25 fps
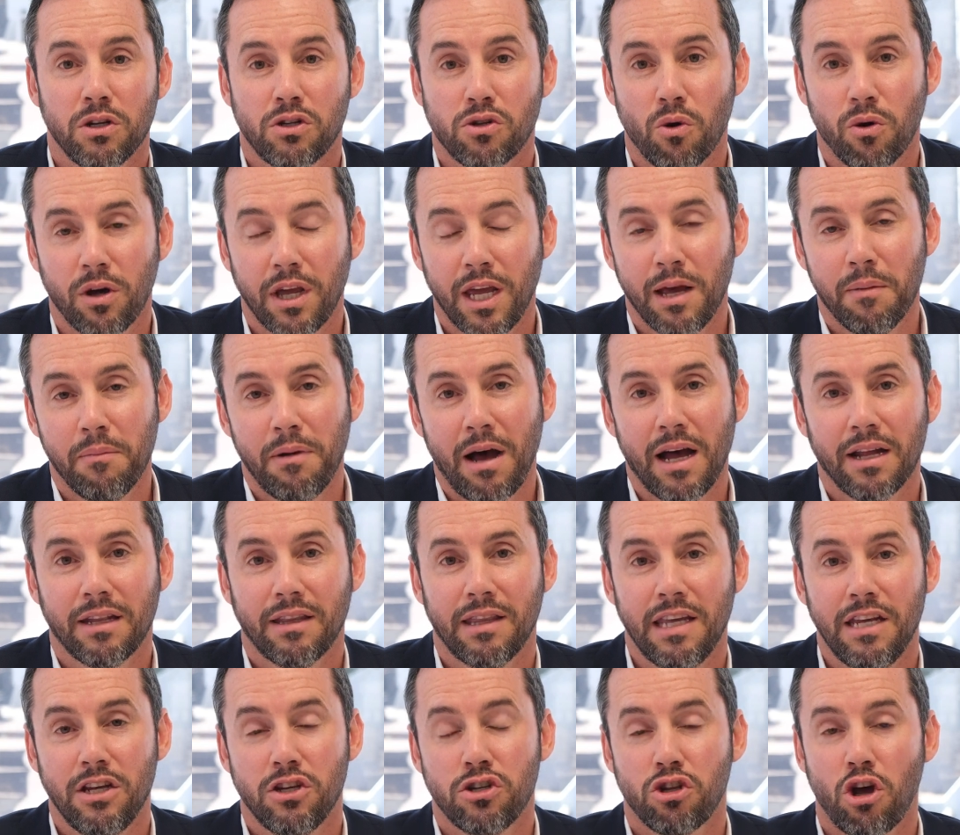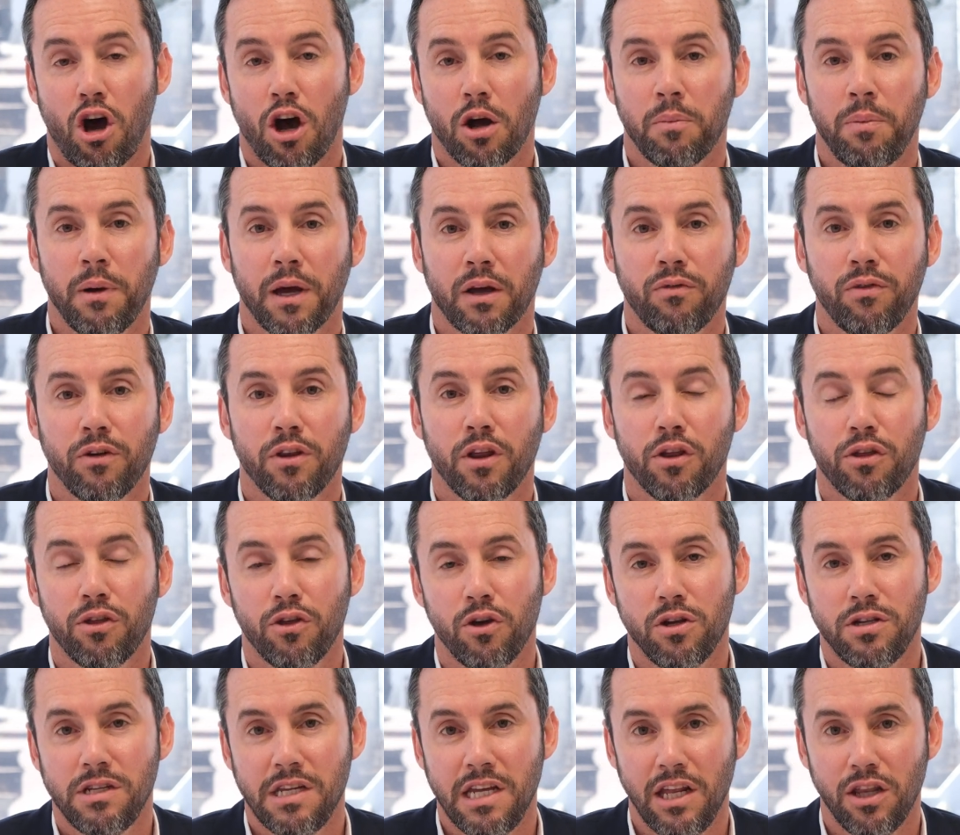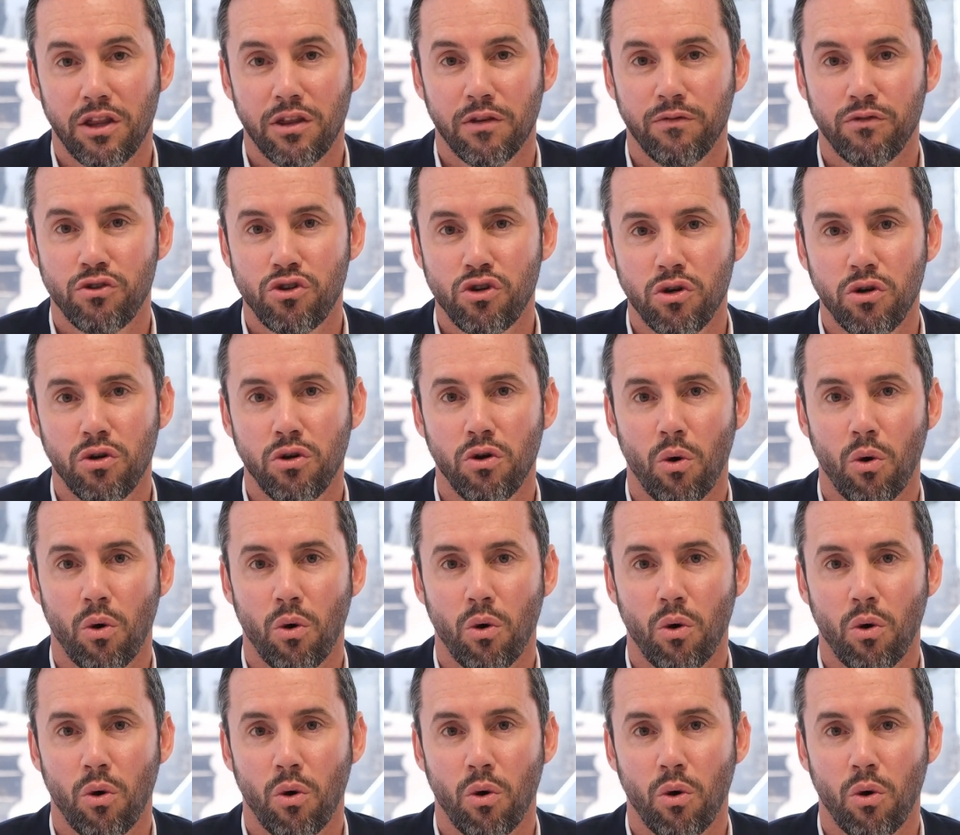talking about the stock pick for the 13th of June